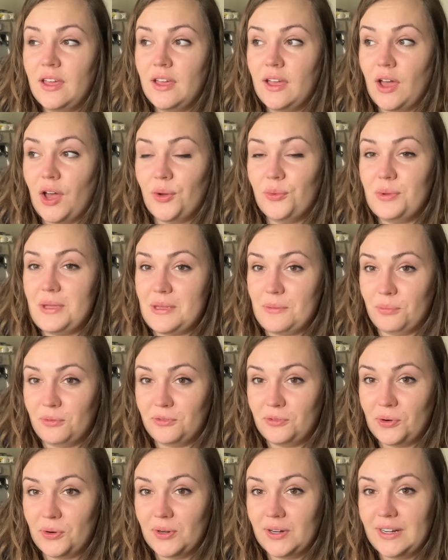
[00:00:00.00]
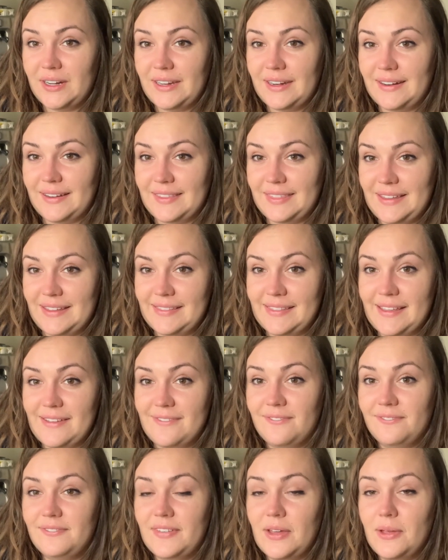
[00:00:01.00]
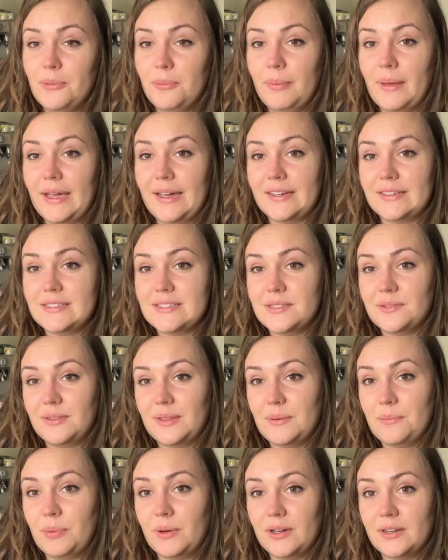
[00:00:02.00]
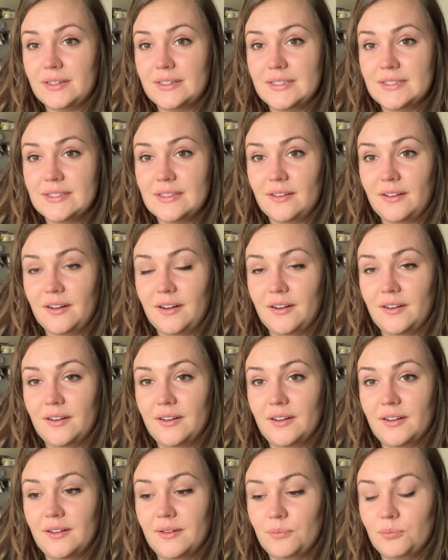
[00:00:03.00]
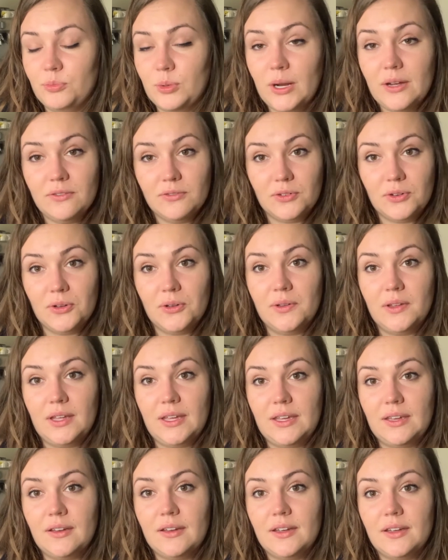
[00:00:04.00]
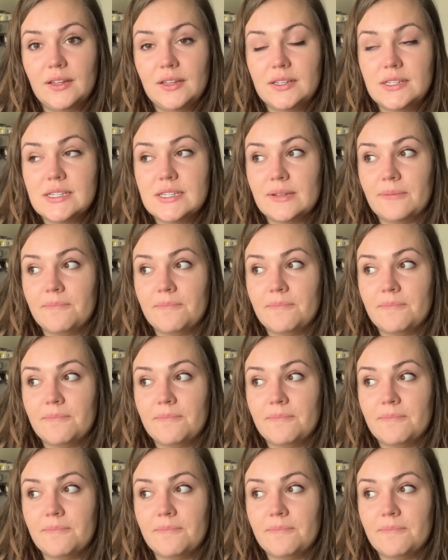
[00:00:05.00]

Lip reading: a week before, and I think they felt bad, so they bought us our Breville, and